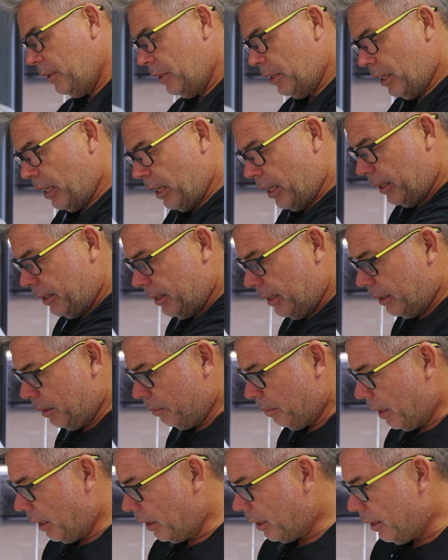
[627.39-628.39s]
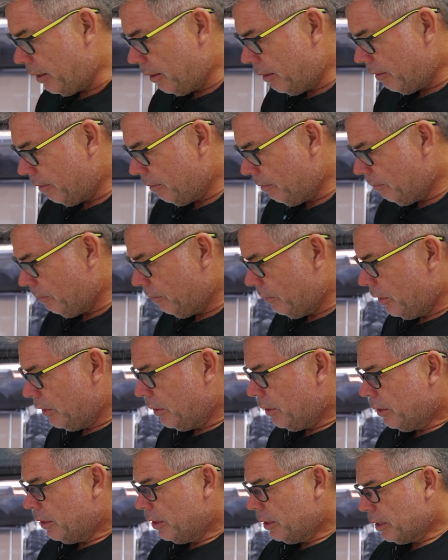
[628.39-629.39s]
You see at the back here,
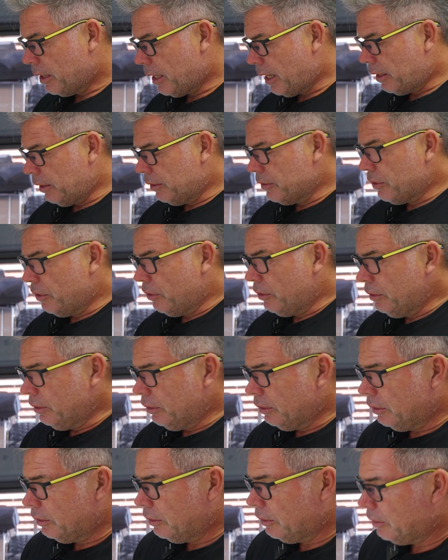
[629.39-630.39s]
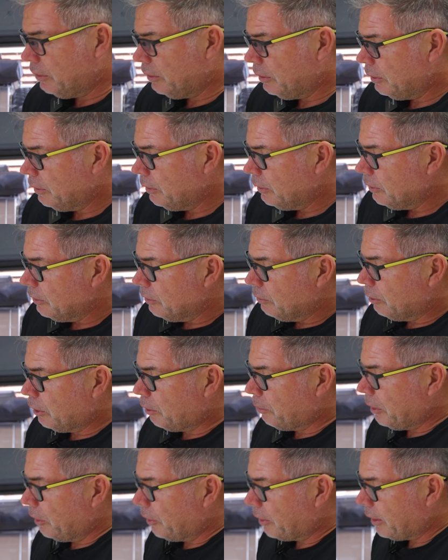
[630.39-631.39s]
kettle's on. What
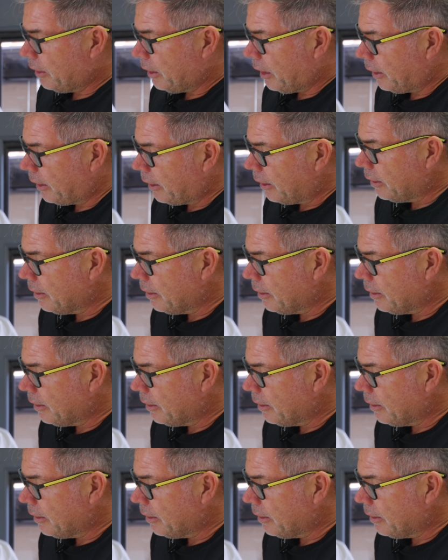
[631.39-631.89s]
are we looking like?